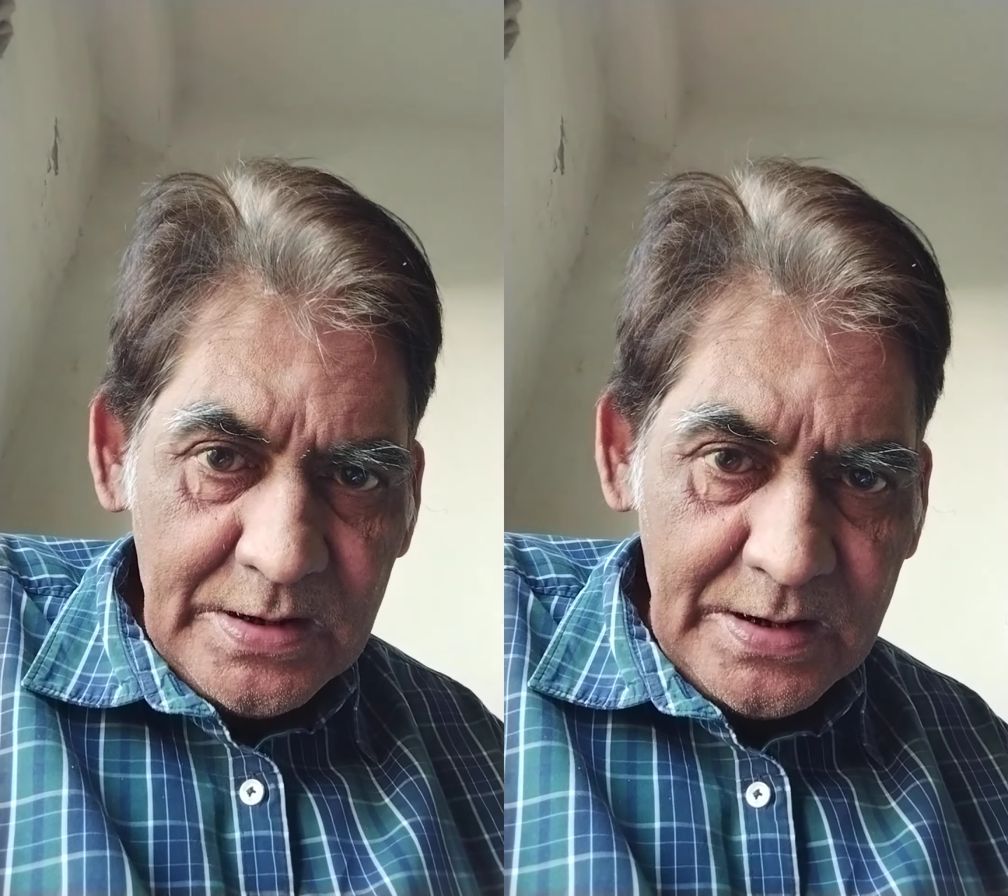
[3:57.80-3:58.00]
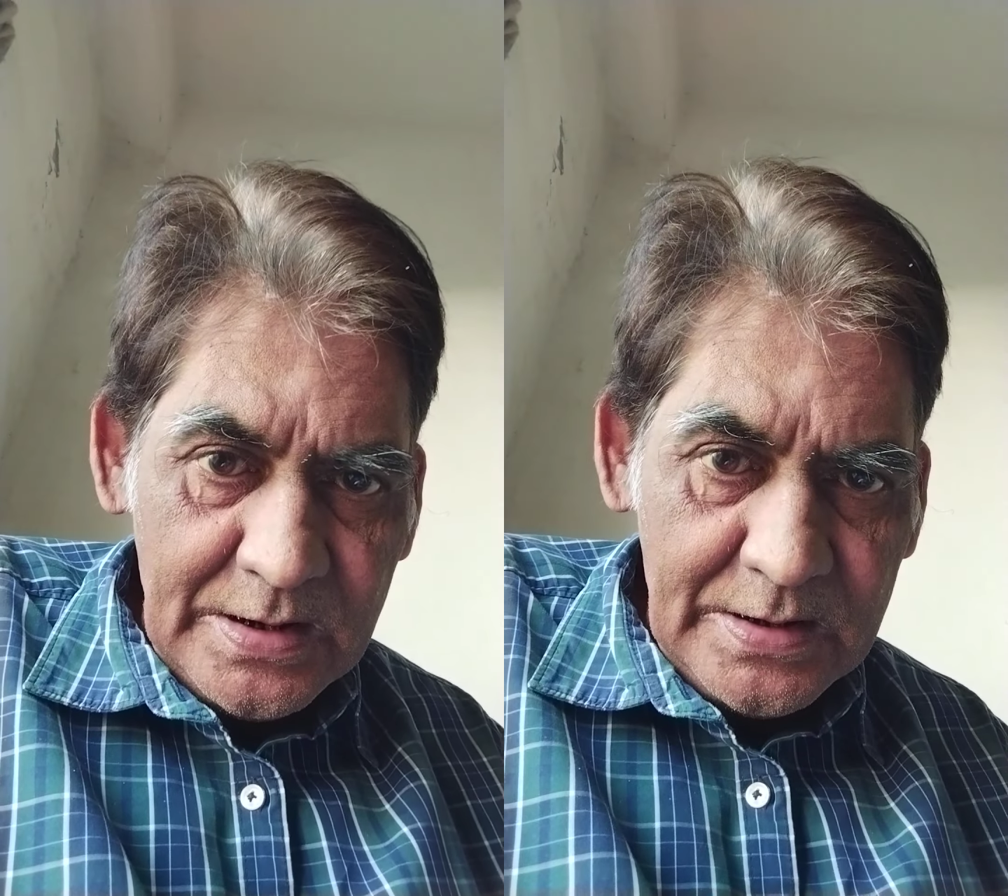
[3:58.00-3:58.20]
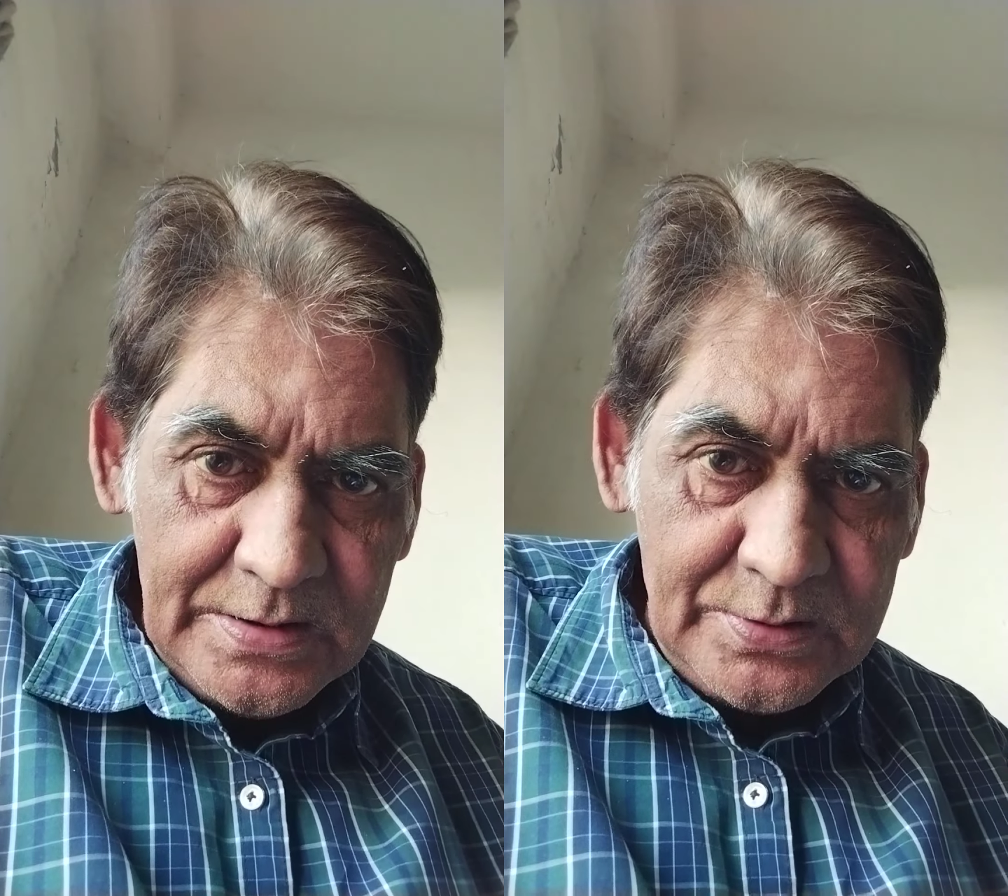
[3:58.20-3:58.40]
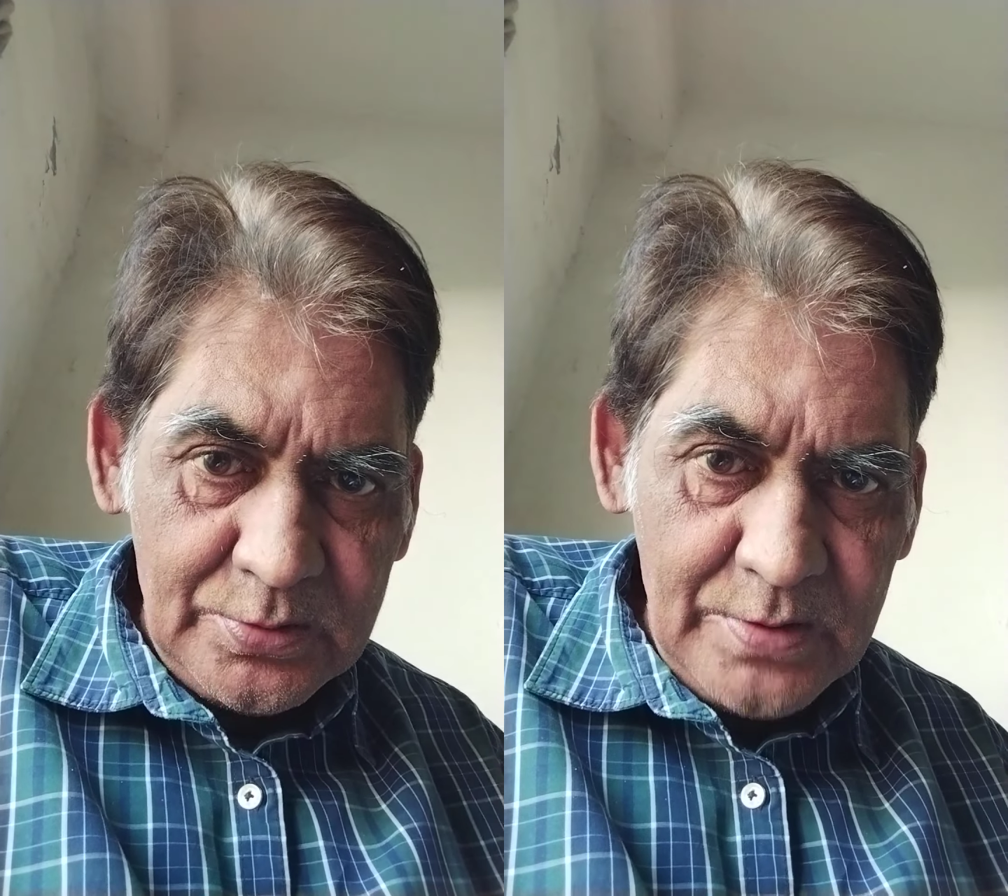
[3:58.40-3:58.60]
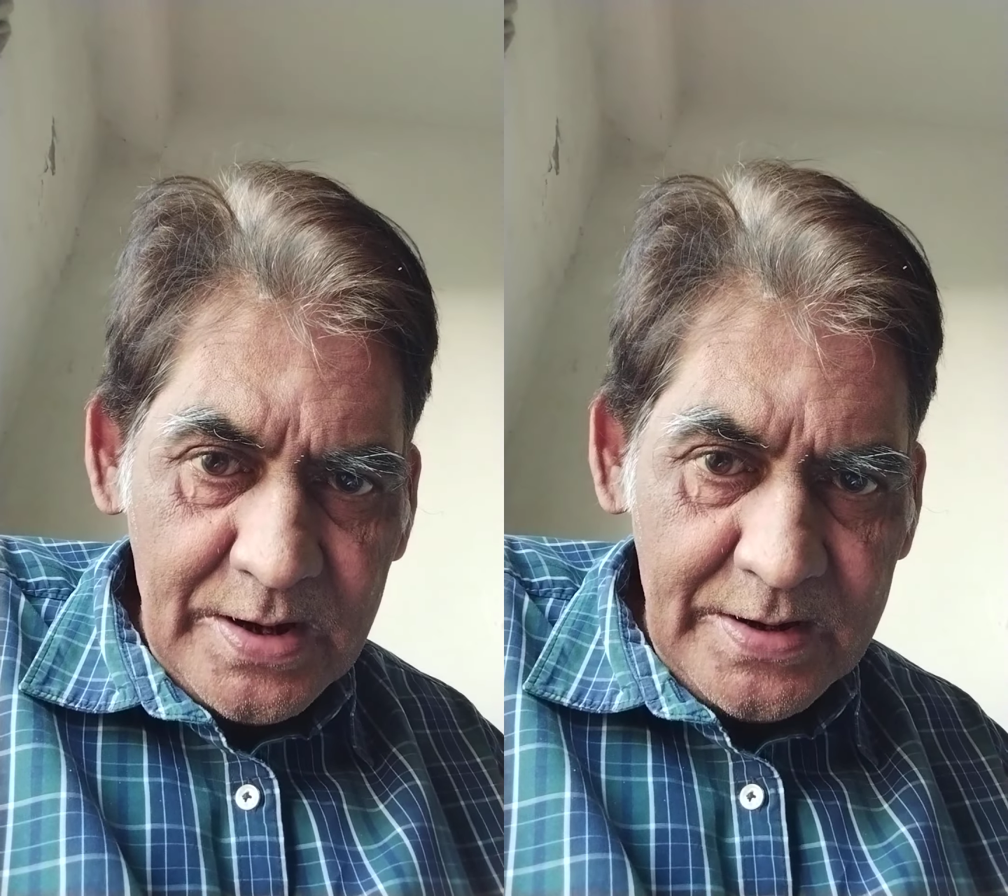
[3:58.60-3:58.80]
Uh,
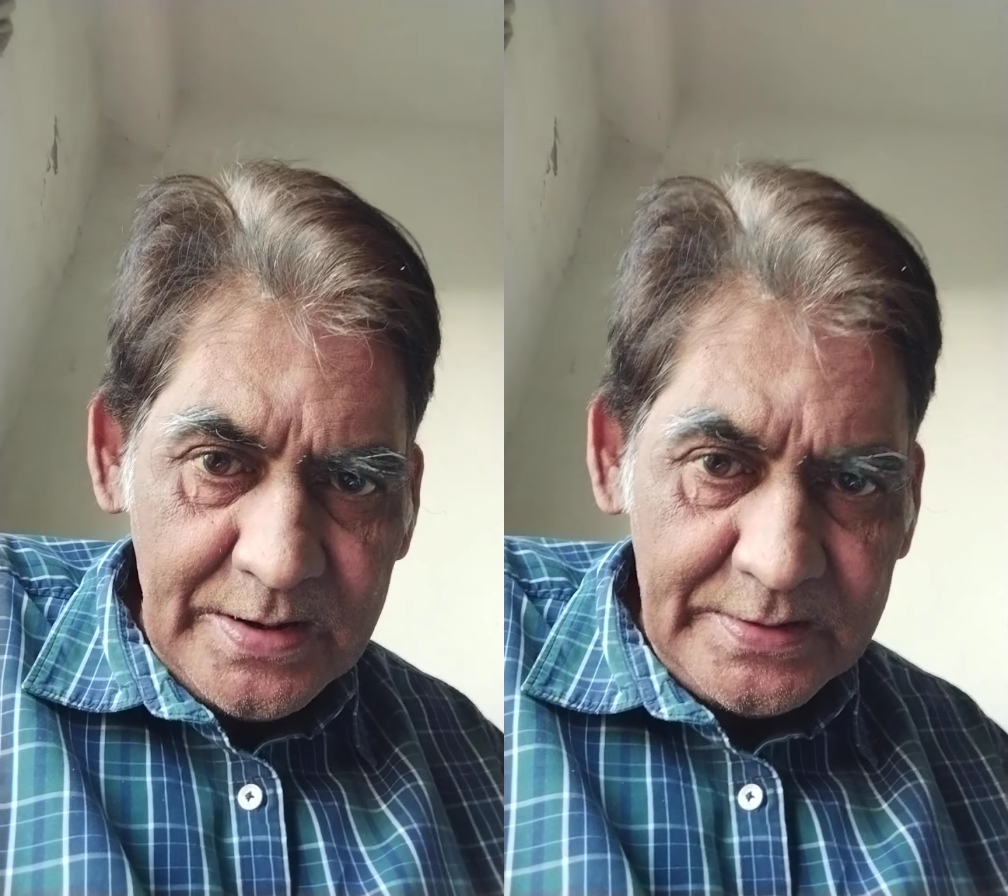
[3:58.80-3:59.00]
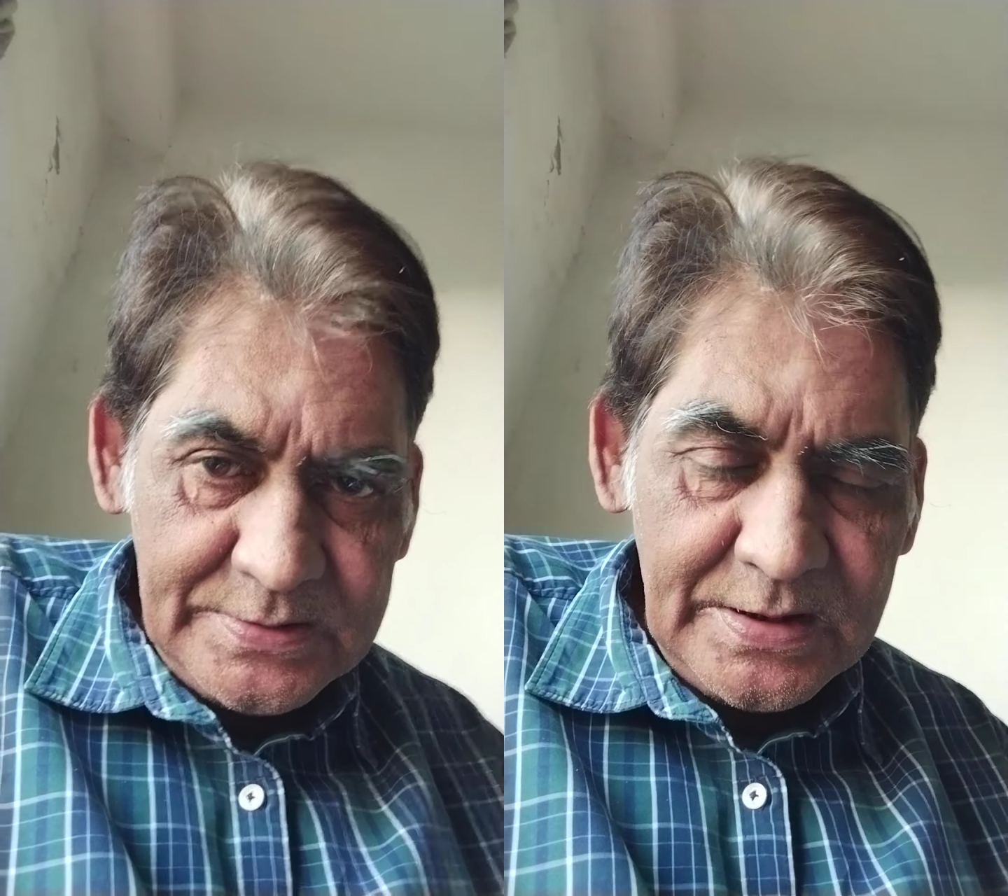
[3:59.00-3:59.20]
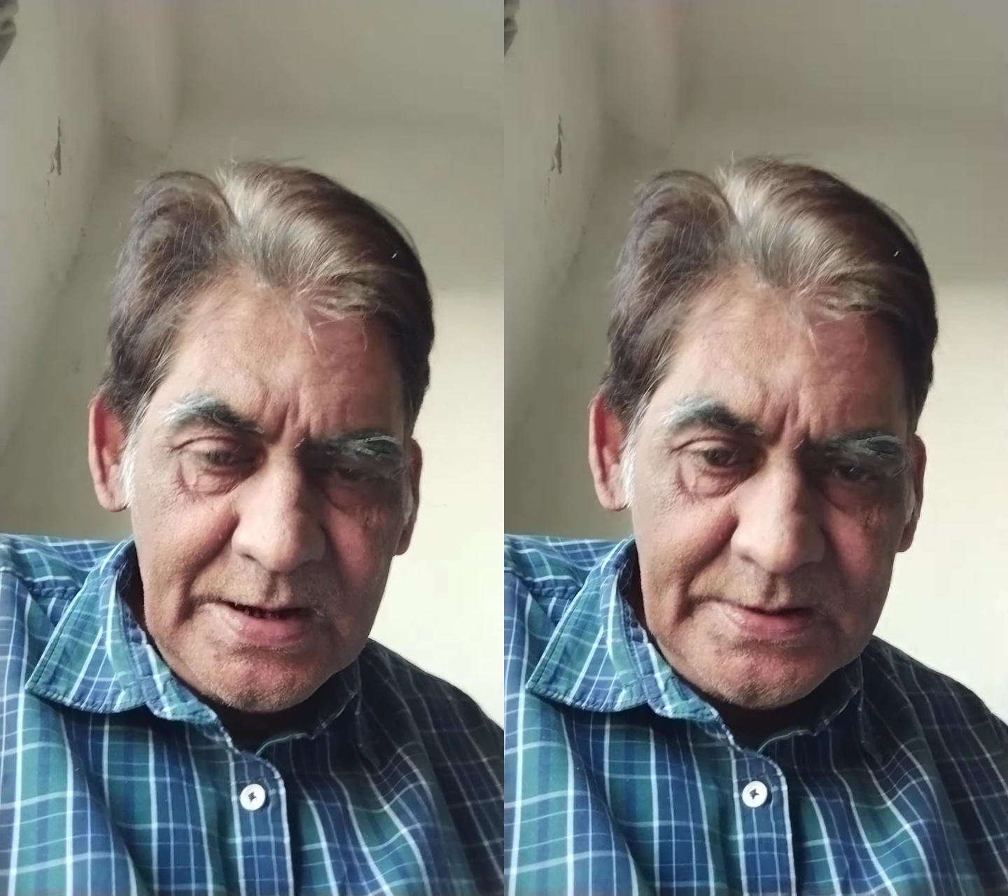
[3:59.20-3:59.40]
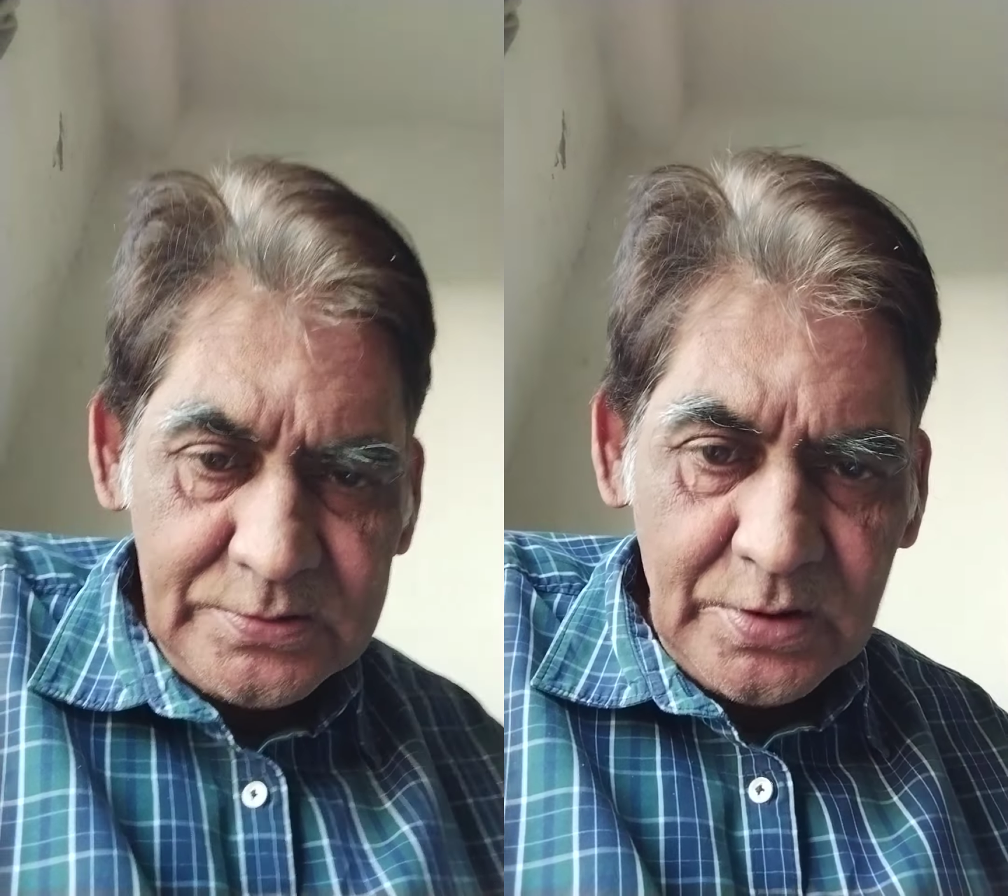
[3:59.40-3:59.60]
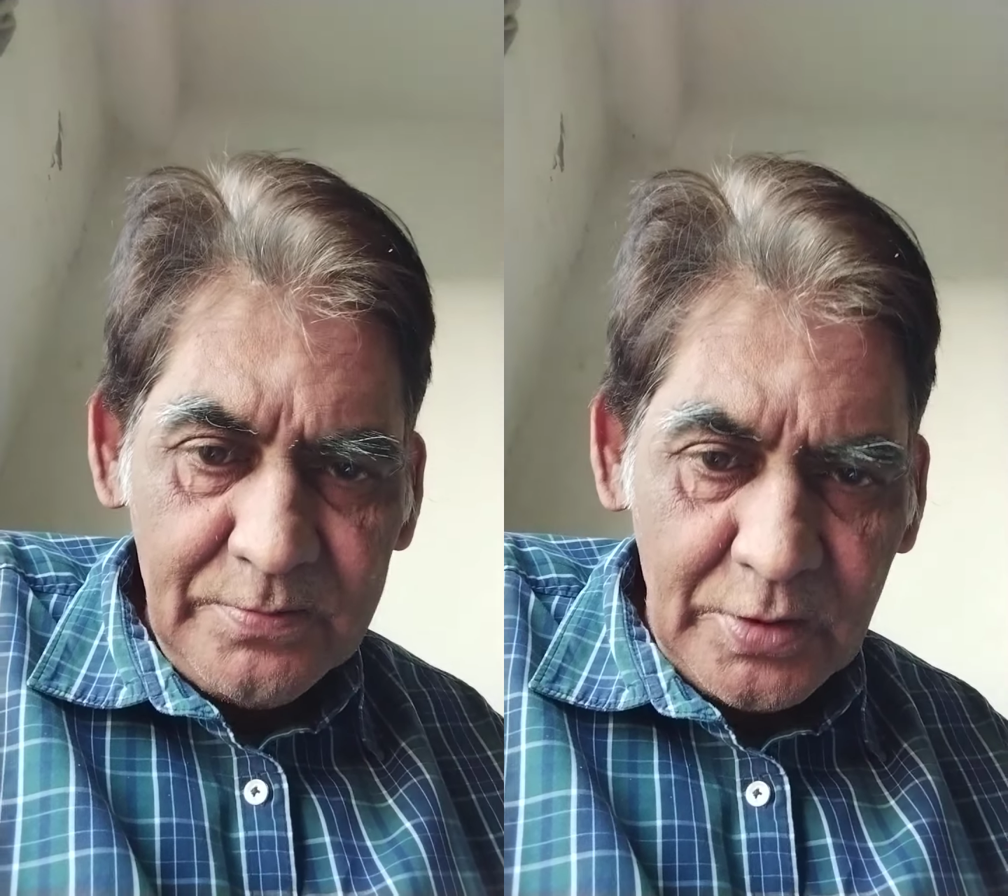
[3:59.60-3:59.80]
today and Sunlight
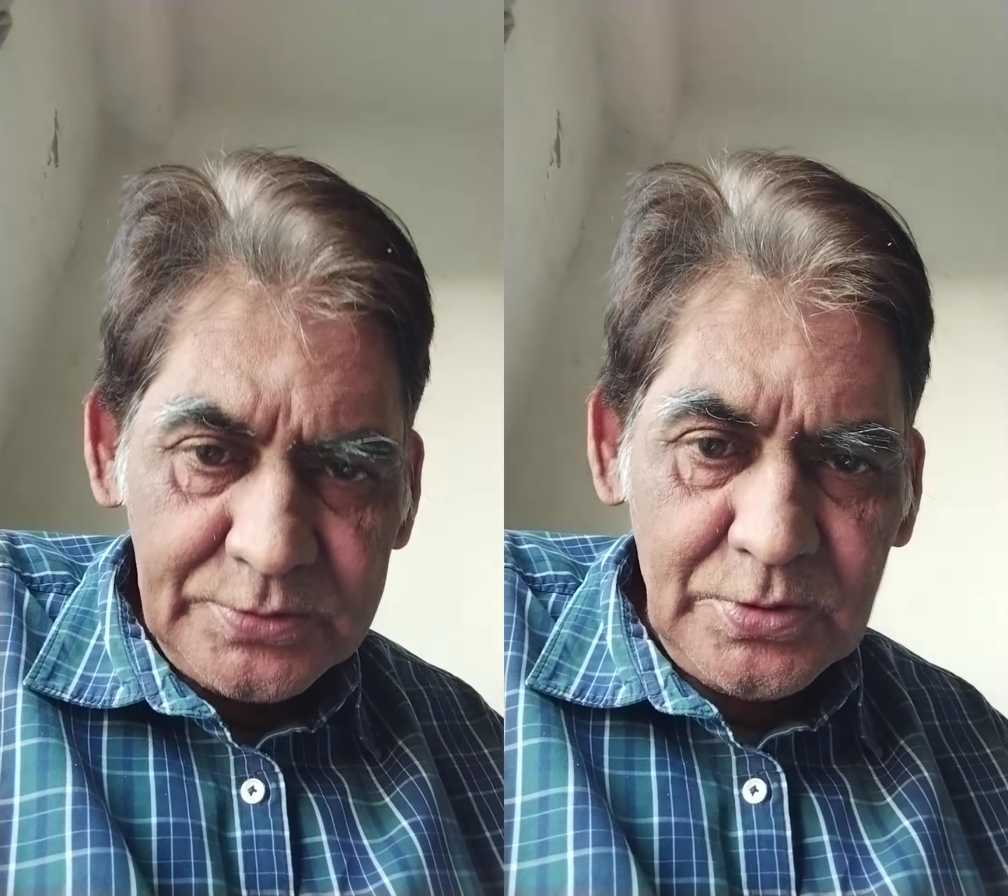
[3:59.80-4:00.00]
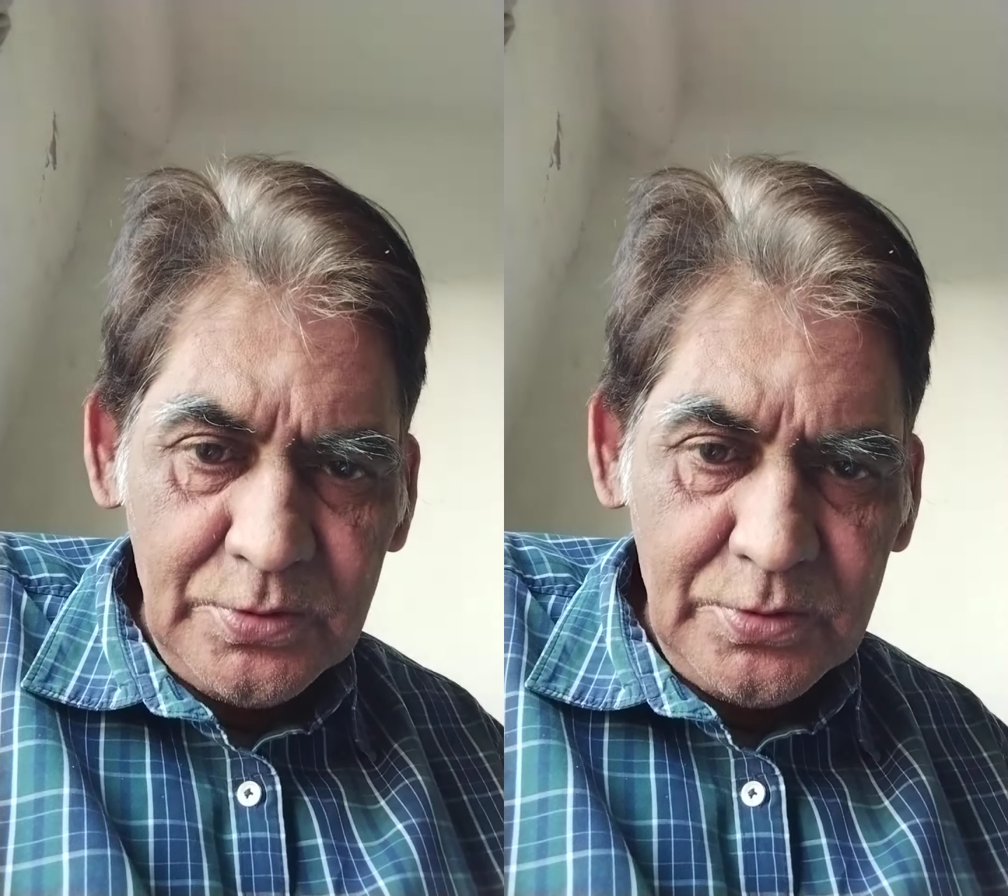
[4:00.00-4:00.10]
Storm also